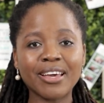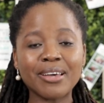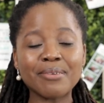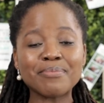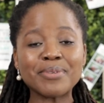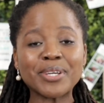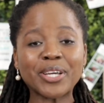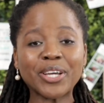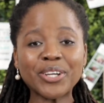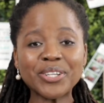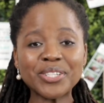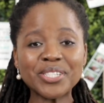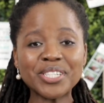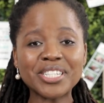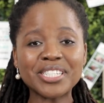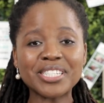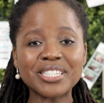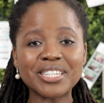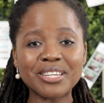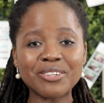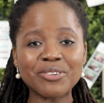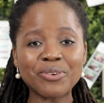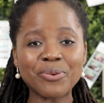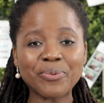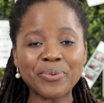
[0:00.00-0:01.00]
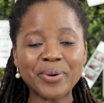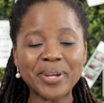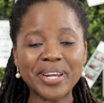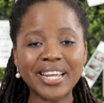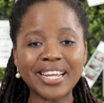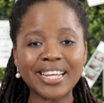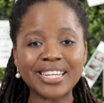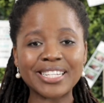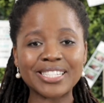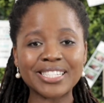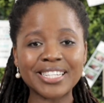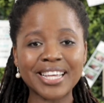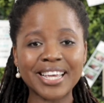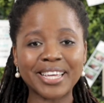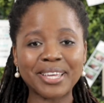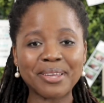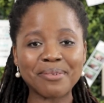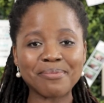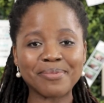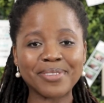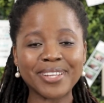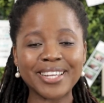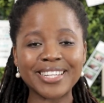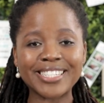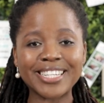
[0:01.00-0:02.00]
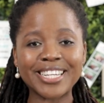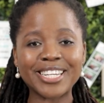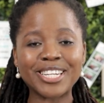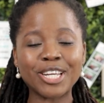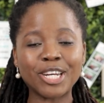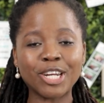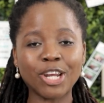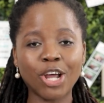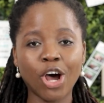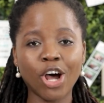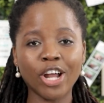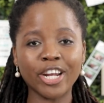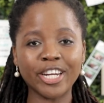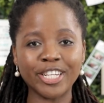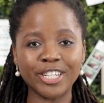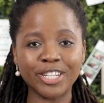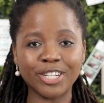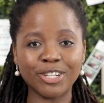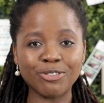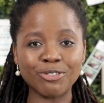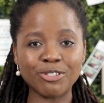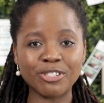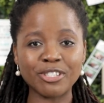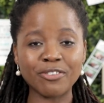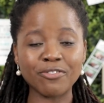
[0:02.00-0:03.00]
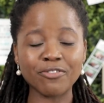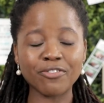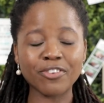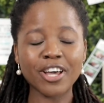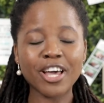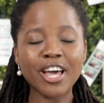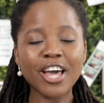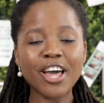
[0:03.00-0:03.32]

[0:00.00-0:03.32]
because your wedding is taking place in an all-inclusive,